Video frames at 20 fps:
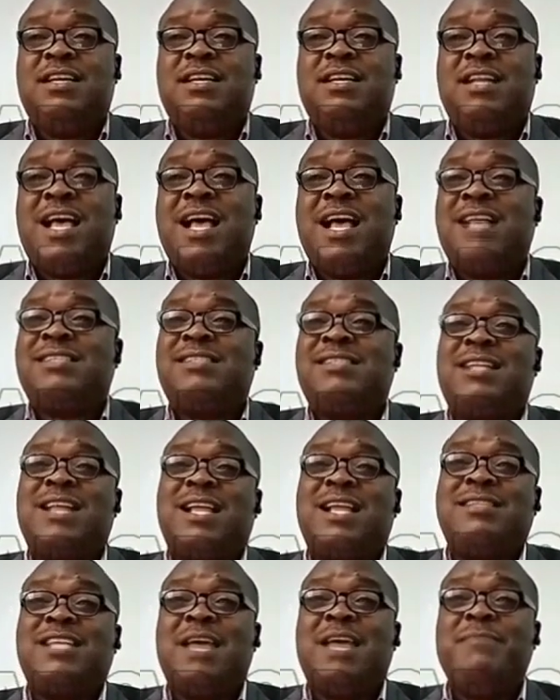But after
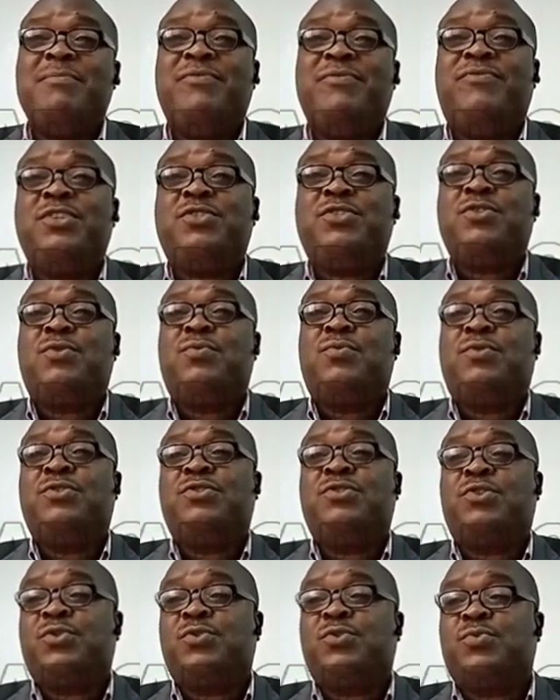that time, inflation was
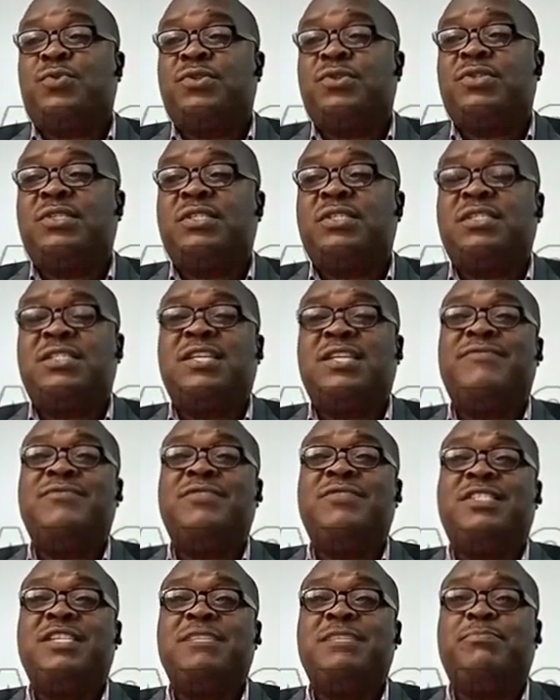just for
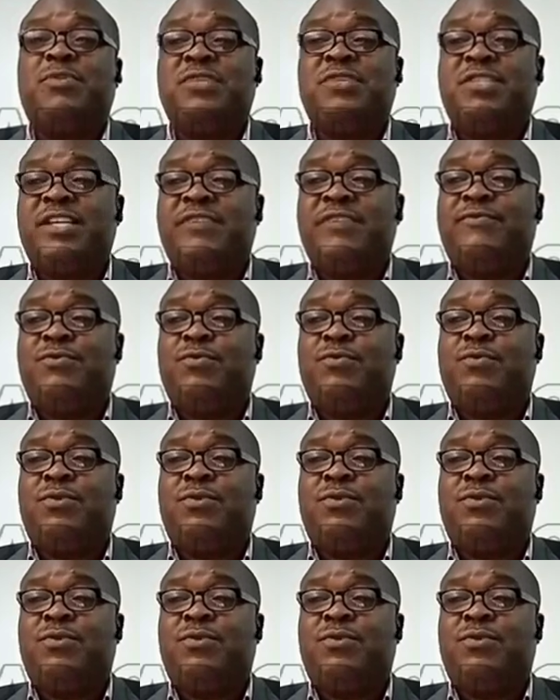17.71.